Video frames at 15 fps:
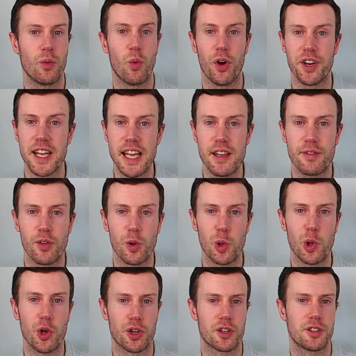what evil
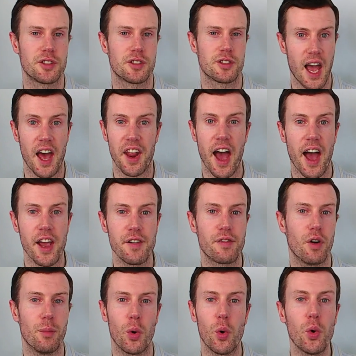looks had I
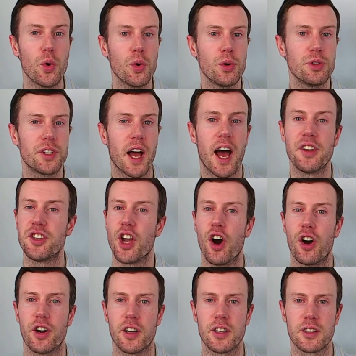from old and
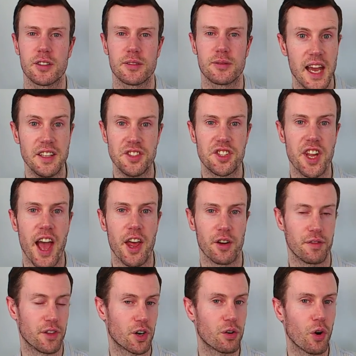young. Instead
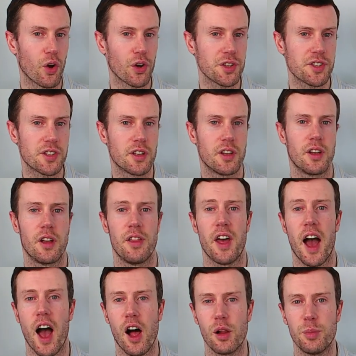of the cross, the
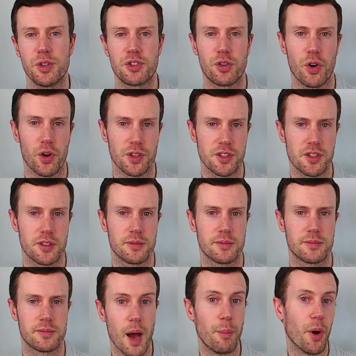albatross
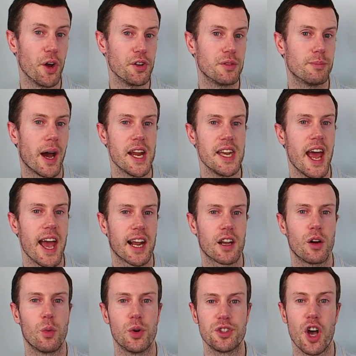about my neck
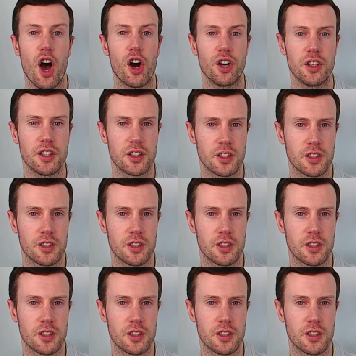was hung.